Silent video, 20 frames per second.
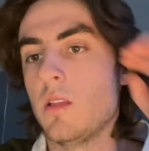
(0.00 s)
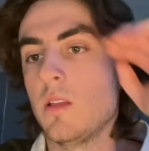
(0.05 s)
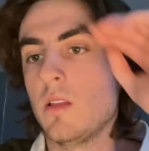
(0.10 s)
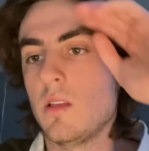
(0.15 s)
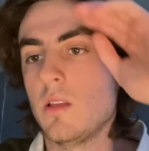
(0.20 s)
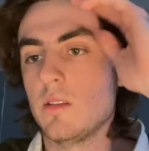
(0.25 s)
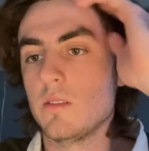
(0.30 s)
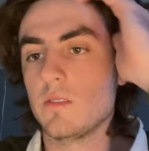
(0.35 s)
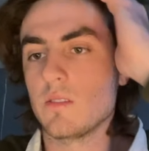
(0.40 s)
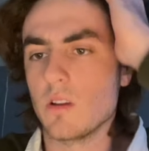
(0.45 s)

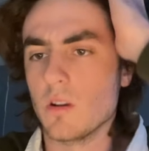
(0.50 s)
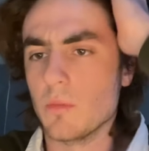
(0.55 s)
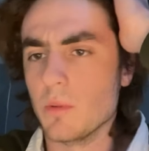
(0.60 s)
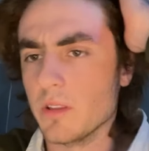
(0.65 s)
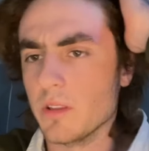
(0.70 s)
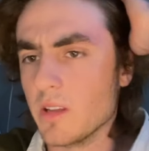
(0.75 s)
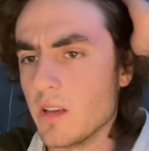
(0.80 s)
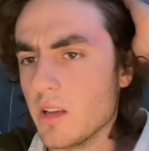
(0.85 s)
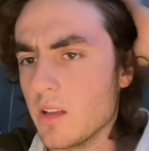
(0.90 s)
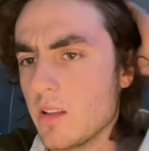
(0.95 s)
sorry
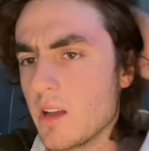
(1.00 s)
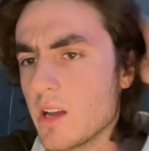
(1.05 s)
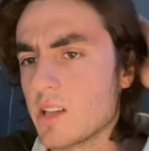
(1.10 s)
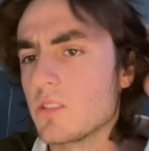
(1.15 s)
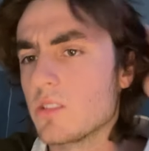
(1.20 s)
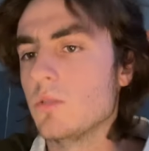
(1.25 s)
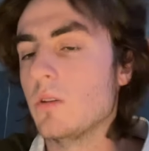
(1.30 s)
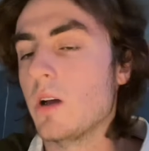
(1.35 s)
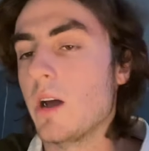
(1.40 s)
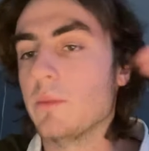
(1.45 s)
about that,
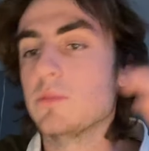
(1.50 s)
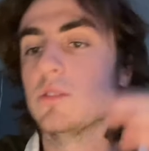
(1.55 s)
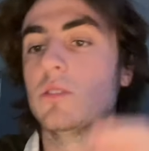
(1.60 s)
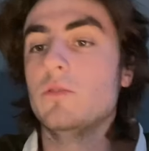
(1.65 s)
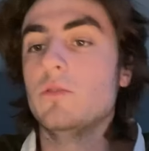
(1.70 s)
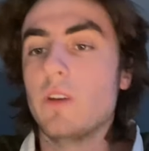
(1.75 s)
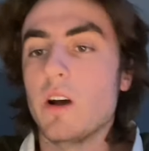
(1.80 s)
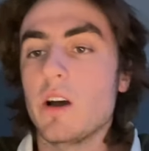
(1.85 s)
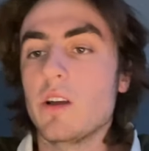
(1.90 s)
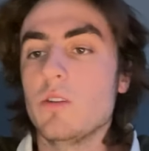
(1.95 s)

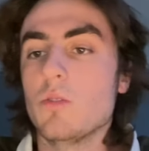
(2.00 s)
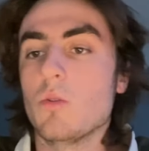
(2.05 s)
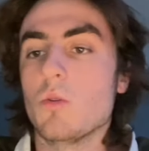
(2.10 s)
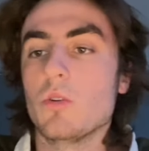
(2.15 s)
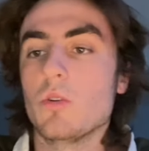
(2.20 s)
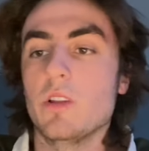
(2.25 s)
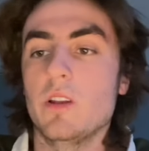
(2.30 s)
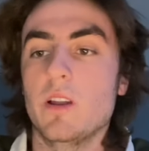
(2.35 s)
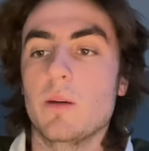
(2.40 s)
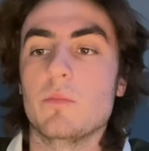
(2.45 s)
absolute value or
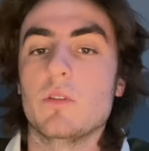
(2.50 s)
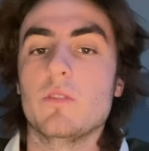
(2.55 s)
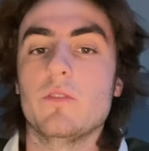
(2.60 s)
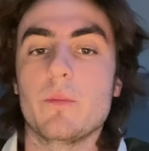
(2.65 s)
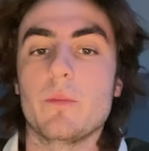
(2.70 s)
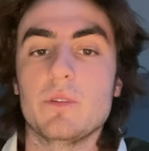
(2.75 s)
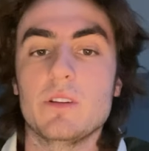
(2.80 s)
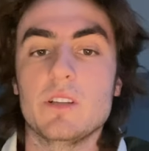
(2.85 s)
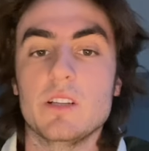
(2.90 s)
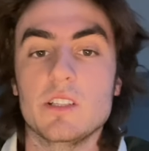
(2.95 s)
the number of
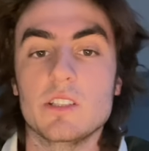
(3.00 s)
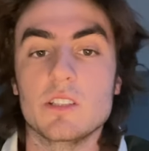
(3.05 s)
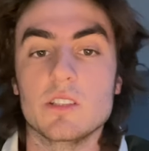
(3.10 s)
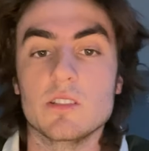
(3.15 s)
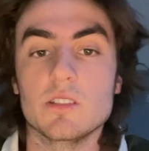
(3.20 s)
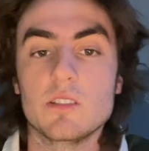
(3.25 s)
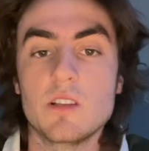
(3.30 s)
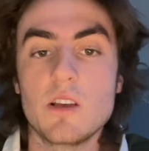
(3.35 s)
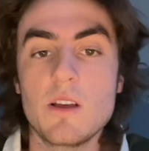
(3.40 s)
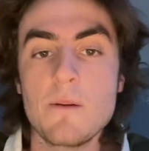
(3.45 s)

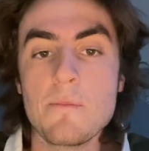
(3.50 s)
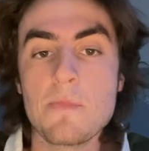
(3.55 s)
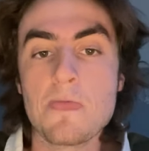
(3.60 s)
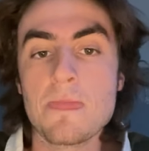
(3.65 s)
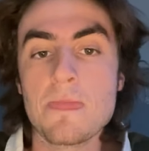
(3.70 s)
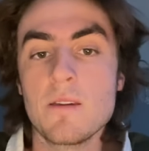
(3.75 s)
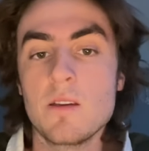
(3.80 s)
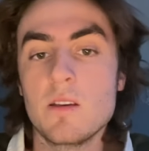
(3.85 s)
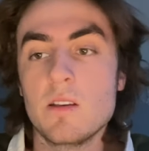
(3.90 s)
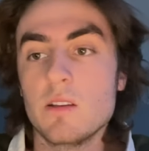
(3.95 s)
repetitions.
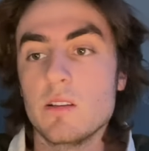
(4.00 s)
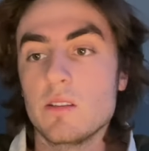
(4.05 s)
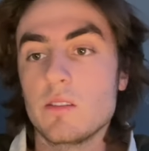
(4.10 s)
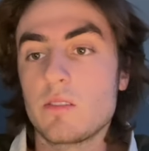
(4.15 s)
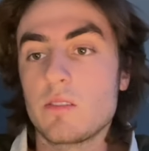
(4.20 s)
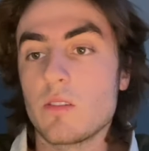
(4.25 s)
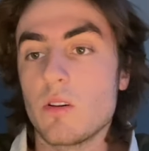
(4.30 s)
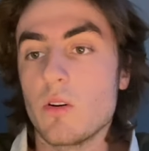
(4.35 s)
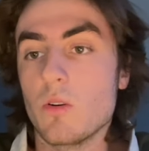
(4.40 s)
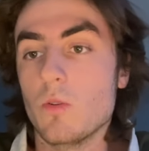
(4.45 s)

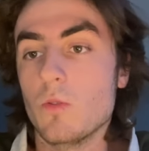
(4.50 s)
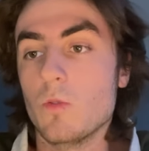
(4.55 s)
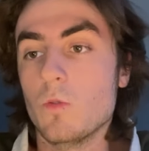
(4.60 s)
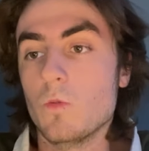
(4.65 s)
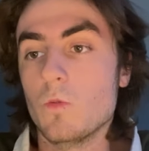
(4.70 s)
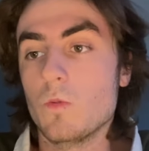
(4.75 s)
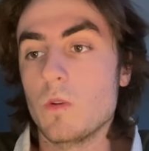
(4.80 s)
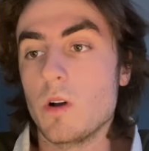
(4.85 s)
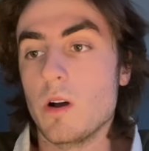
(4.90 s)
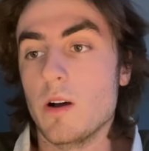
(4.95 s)
So
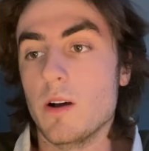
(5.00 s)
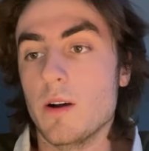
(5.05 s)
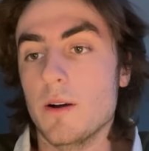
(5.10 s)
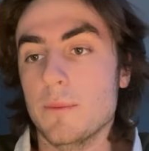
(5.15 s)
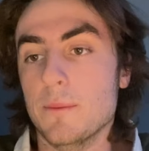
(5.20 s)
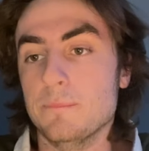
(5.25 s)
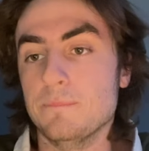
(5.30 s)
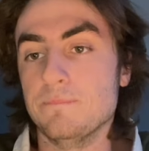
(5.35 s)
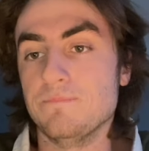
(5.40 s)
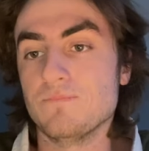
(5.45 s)

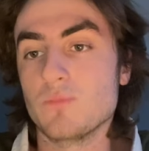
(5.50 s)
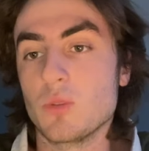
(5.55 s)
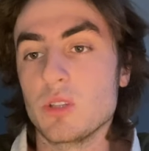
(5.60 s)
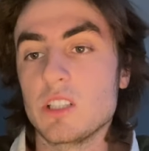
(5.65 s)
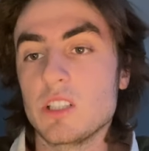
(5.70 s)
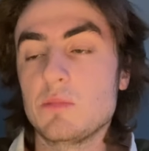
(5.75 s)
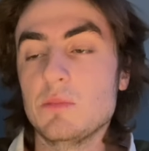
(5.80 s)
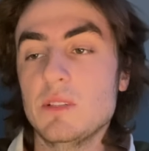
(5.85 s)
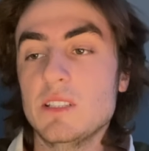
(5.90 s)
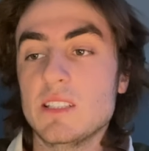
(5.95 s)
what
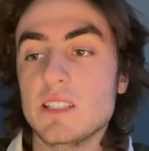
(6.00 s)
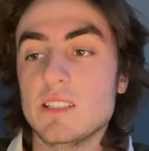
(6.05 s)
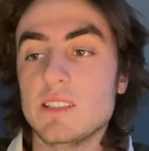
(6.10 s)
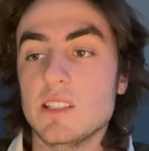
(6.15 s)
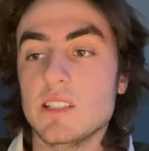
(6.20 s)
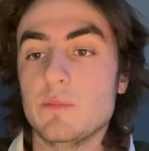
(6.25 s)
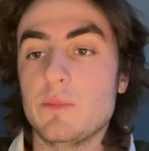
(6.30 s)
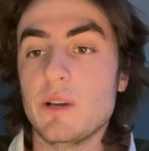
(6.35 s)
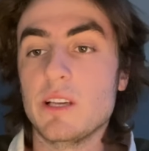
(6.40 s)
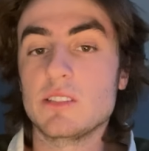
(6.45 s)
this means is
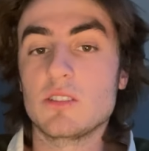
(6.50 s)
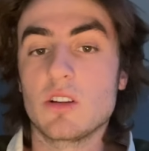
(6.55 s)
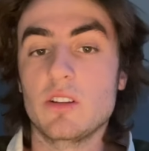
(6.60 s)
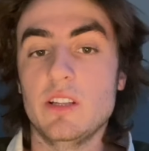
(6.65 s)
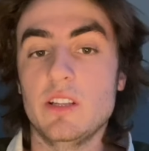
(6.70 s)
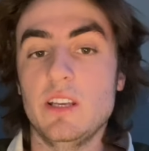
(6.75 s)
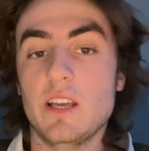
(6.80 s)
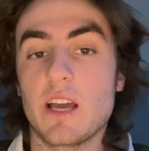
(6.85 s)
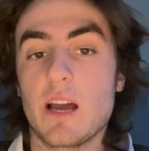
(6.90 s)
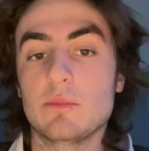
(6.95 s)
it's based on
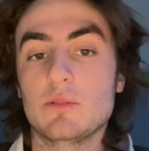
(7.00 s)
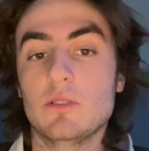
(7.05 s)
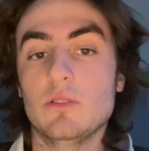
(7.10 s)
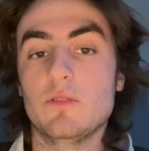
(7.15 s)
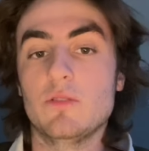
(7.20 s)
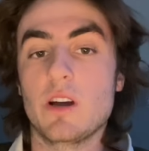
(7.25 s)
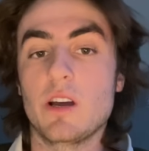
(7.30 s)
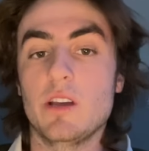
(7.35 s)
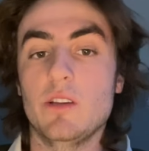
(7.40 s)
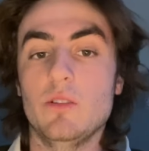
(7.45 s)
the absolute
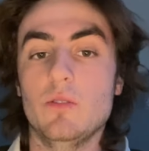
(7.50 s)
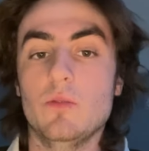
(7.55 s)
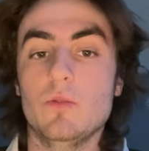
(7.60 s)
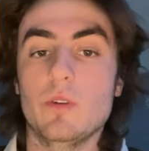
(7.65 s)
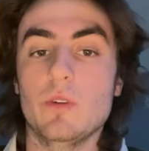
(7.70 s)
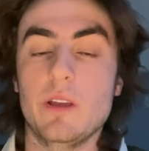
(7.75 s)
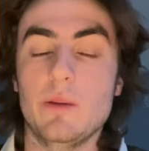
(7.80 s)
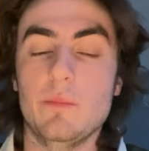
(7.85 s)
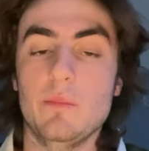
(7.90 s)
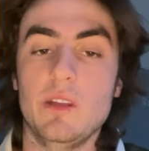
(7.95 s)
value.
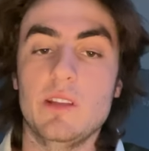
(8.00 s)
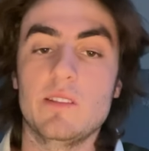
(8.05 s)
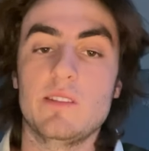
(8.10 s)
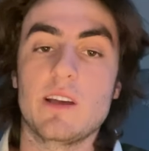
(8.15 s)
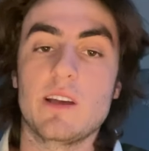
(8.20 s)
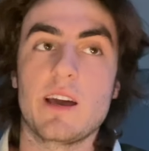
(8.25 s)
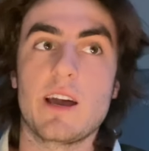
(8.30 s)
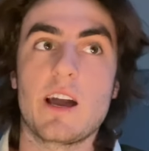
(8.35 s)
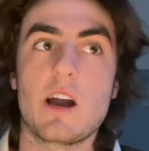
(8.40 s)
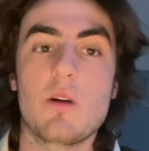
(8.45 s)
It means
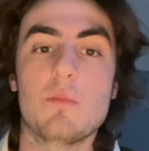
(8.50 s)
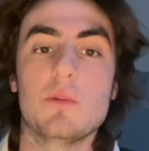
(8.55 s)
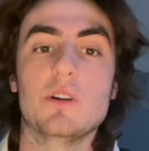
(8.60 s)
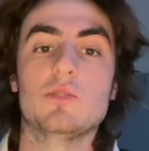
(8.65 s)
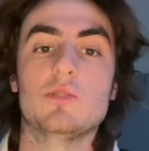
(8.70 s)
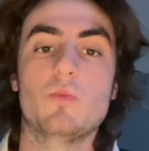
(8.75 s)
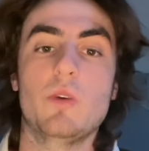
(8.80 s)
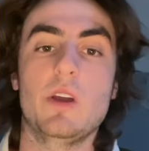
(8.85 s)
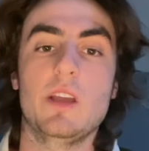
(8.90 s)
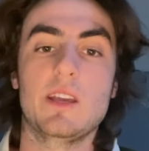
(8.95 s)
that how
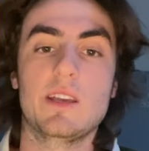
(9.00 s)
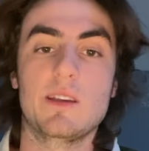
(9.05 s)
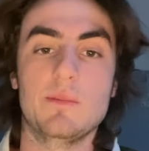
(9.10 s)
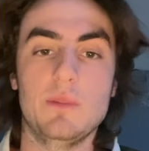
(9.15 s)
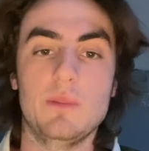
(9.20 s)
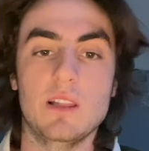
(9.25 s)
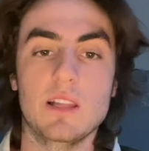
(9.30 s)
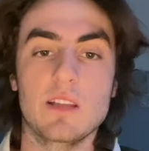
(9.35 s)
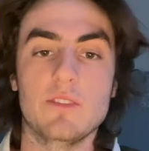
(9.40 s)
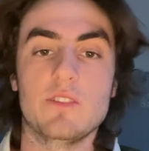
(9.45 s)
much weight can
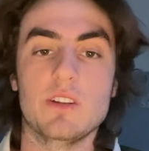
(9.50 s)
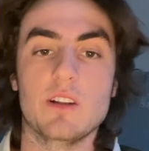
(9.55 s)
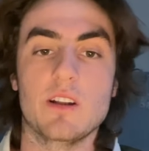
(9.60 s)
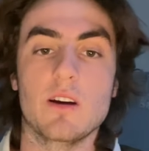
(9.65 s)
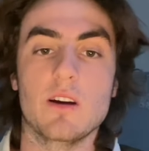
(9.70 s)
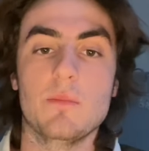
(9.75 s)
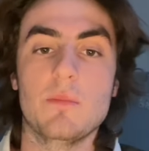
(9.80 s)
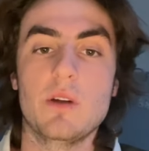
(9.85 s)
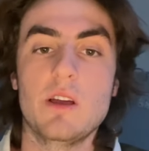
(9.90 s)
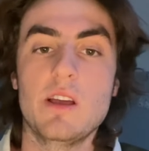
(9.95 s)
be lifted
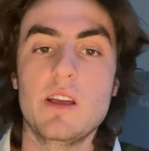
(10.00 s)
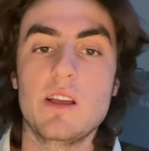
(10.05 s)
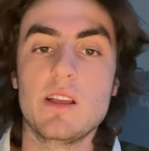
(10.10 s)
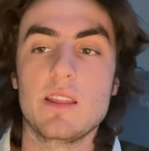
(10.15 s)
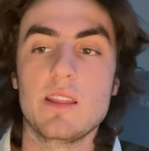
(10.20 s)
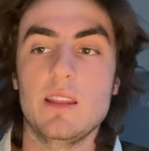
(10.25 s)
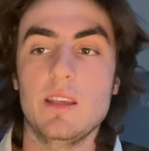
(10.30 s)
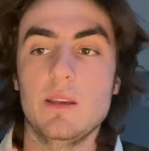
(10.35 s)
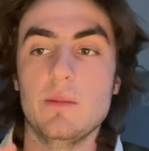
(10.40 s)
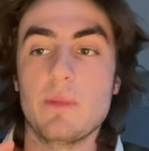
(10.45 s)
up.
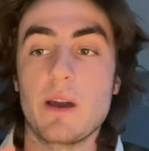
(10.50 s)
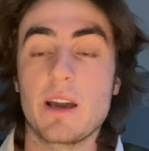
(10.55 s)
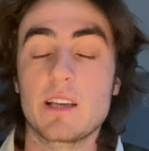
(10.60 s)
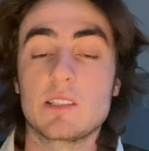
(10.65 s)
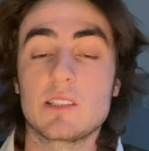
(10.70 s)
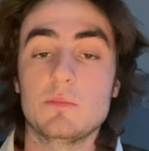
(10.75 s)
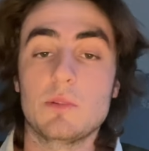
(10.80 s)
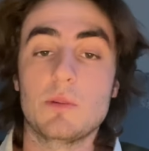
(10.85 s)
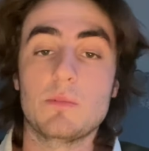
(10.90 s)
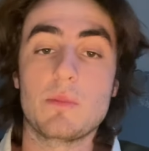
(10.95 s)
The
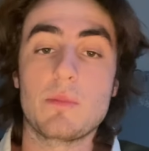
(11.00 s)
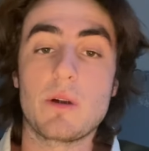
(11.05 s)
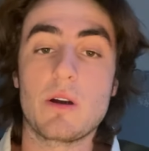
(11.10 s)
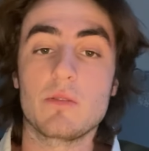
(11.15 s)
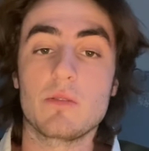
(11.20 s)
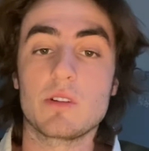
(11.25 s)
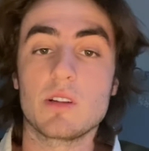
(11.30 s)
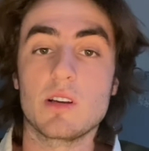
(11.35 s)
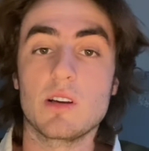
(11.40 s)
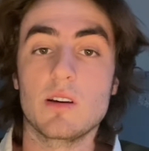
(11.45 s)
maximum
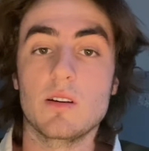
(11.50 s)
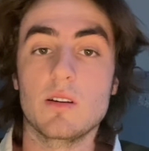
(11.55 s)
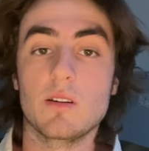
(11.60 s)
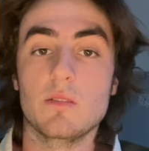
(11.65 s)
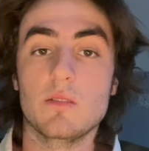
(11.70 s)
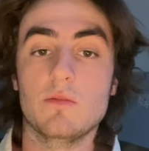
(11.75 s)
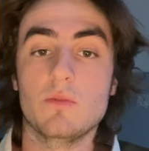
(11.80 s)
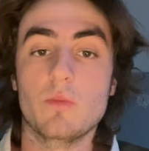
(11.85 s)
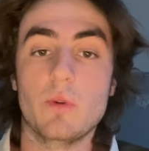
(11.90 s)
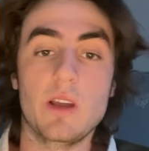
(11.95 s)
amount
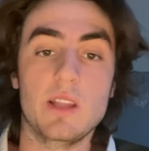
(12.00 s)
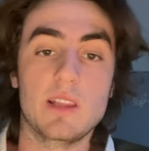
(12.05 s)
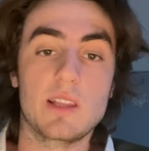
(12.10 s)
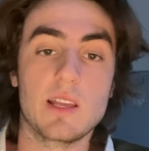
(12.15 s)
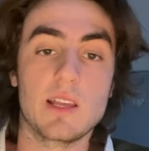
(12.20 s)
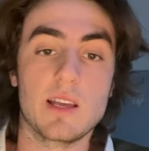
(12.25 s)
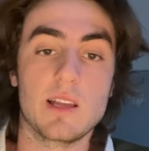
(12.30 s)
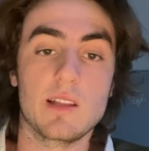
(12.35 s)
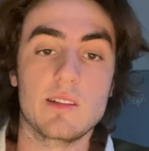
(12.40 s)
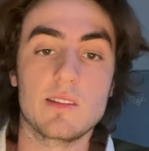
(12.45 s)
of weight
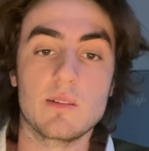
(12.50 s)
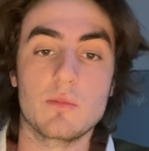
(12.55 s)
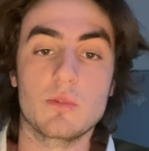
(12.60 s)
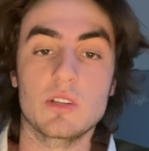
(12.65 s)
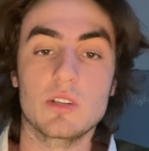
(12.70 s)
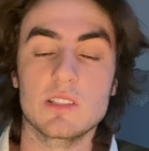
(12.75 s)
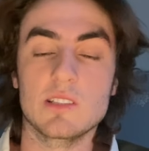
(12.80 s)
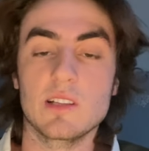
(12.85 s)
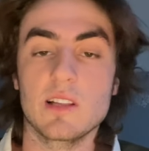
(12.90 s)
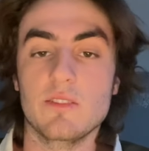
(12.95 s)
that someone
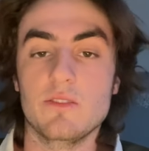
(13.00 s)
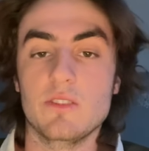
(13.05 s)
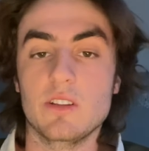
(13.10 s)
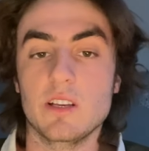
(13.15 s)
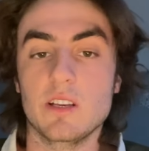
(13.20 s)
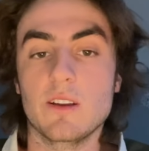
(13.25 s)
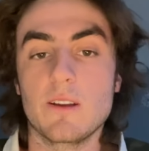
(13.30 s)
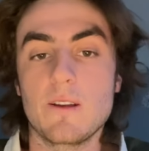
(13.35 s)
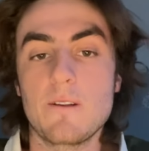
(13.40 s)
is lifting